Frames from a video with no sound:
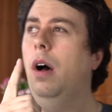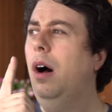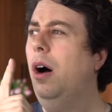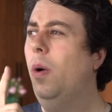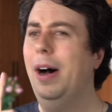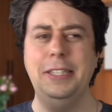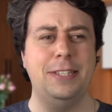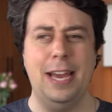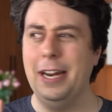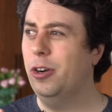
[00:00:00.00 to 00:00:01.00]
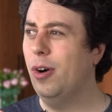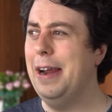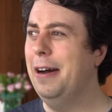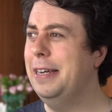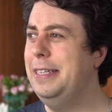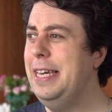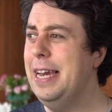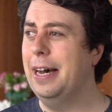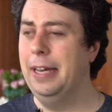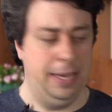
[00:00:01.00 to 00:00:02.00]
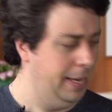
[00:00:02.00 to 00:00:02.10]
Oh, I just had a great idea.